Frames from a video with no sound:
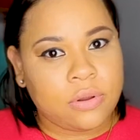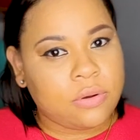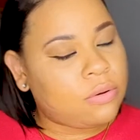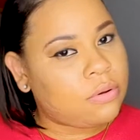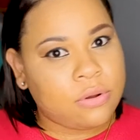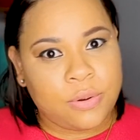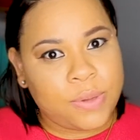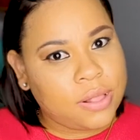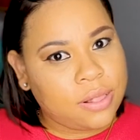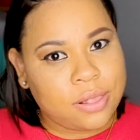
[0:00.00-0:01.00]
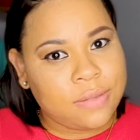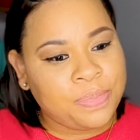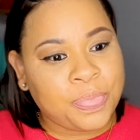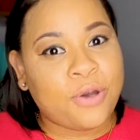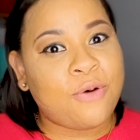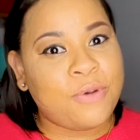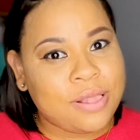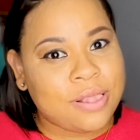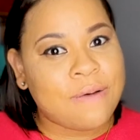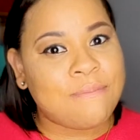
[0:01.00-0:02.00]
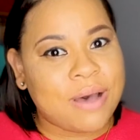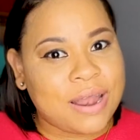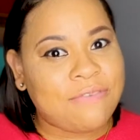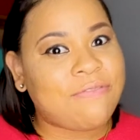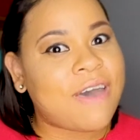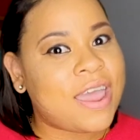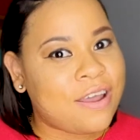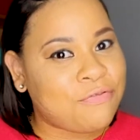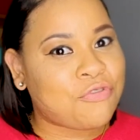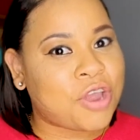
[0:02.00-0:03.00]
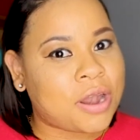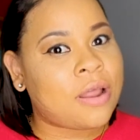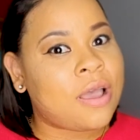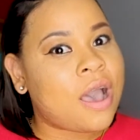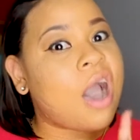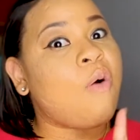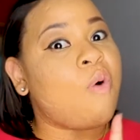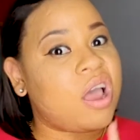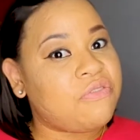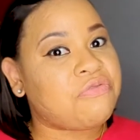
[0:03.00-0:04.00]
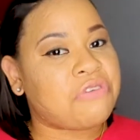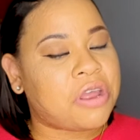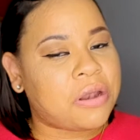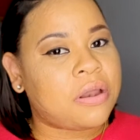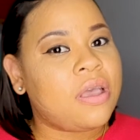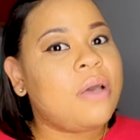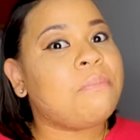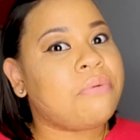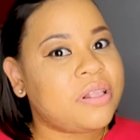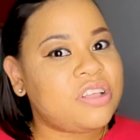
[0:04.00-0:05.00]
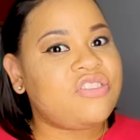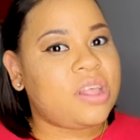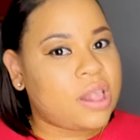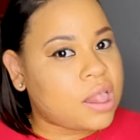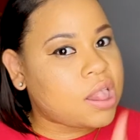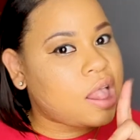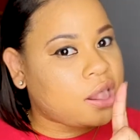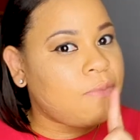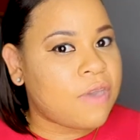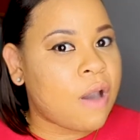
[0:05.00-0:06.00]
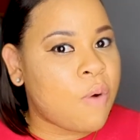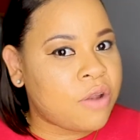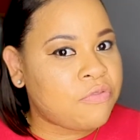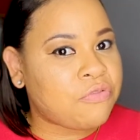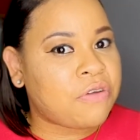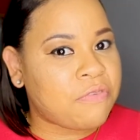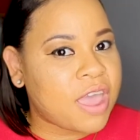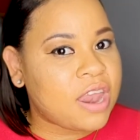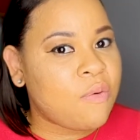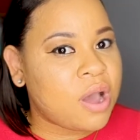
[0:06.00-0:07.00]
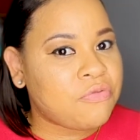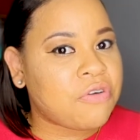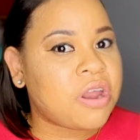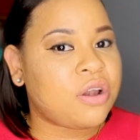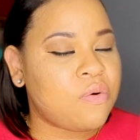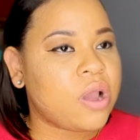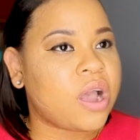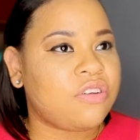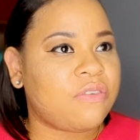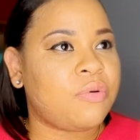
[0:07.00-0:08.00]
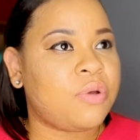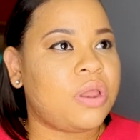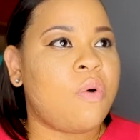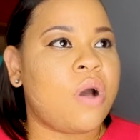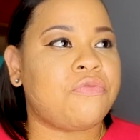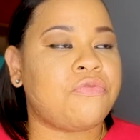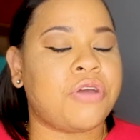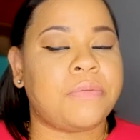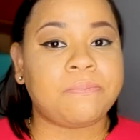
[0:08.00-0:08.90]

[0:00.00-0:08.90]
Don't do it. Go with somebody. Find a friend, a one friend. Pray to Jesus. Ask him for your one friend. Find your one friend and do work and travel with your one friend.